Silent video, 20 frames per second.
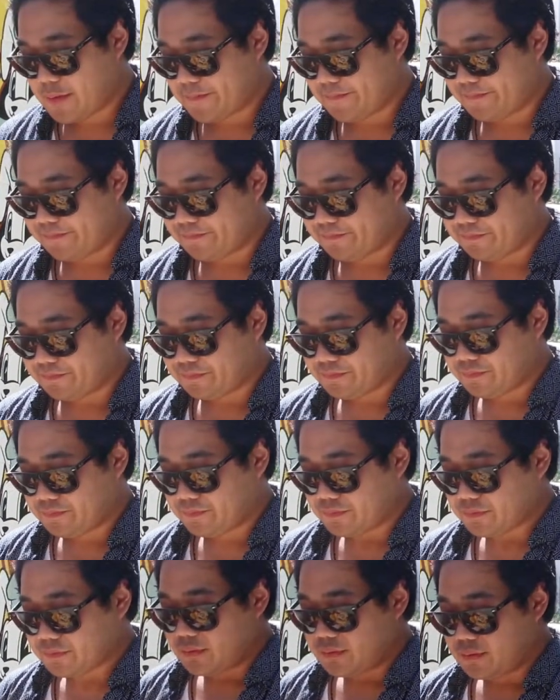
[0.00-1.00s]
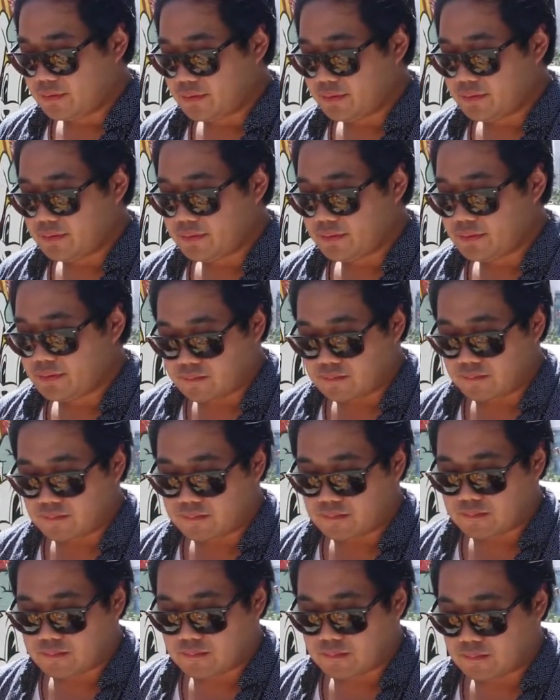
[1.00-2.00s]

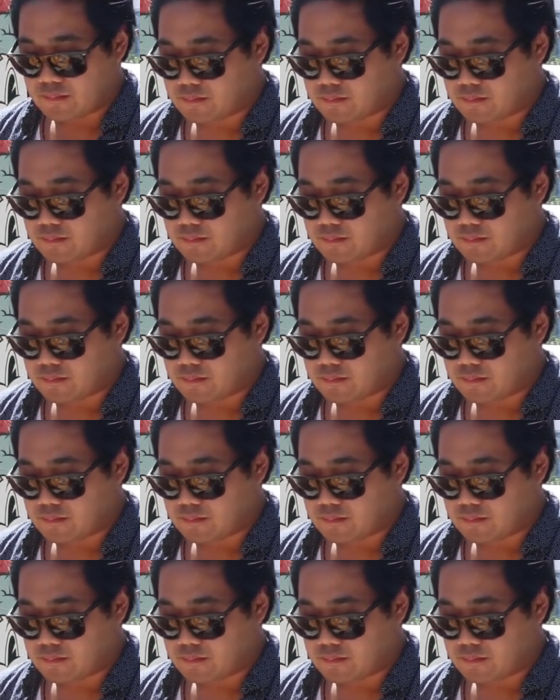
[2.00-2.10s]
This person isn't speaking.